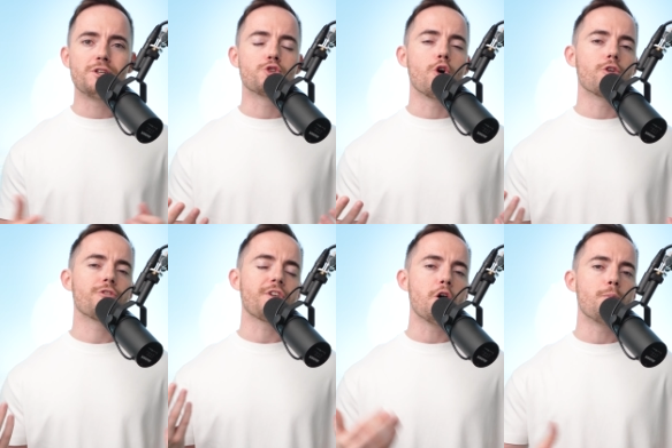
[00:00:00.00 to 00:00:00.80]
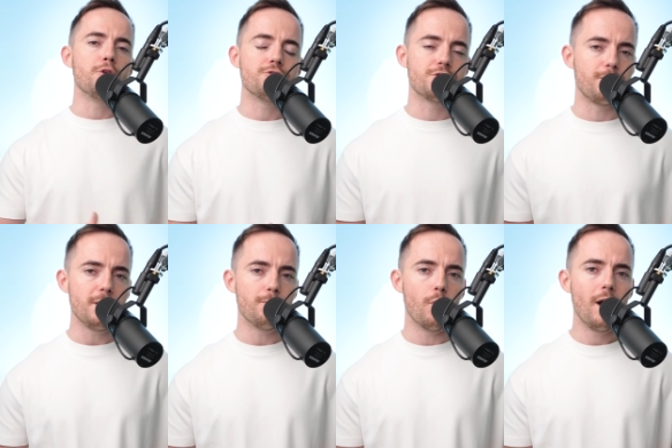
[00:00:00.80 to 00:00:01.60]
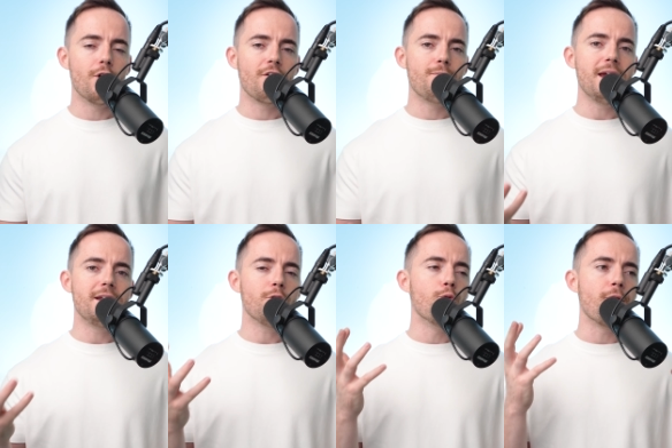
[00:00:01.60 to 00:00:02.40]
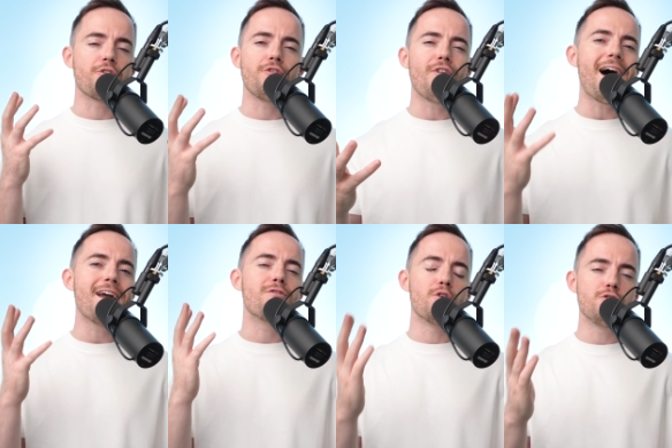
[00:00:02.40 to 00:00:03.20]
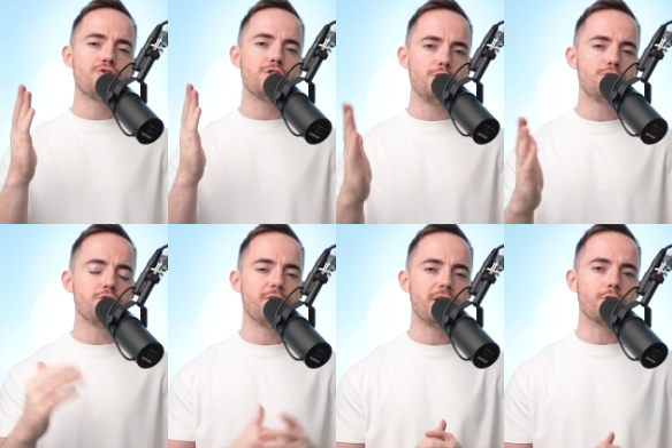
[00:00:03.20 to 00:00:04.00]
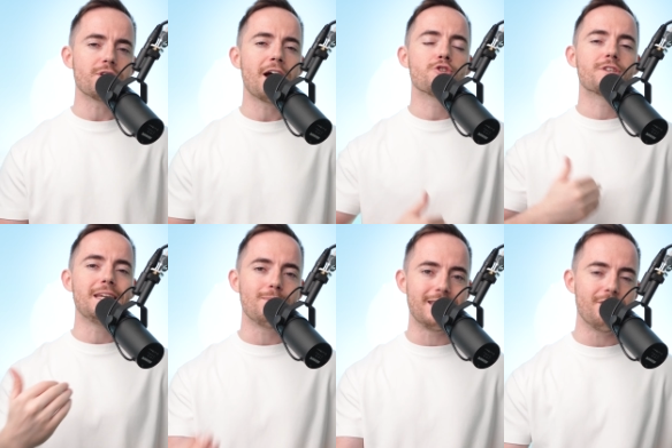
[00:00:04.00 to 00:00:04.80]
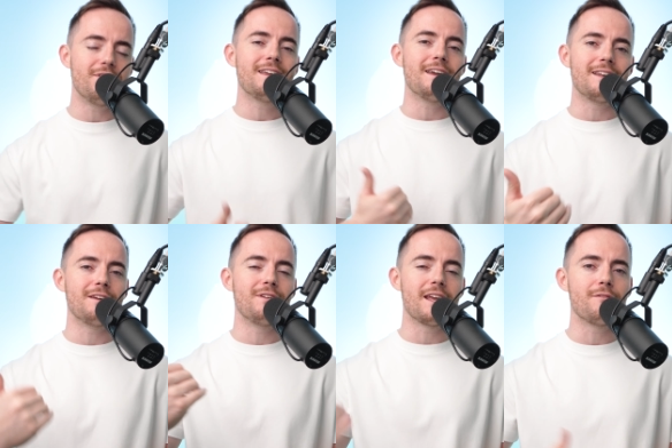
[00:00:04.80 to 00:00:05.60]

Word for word: which has gone on to help hundreds of people. You know, I've made almost 500 YouTube videos. I just keep giving and giving and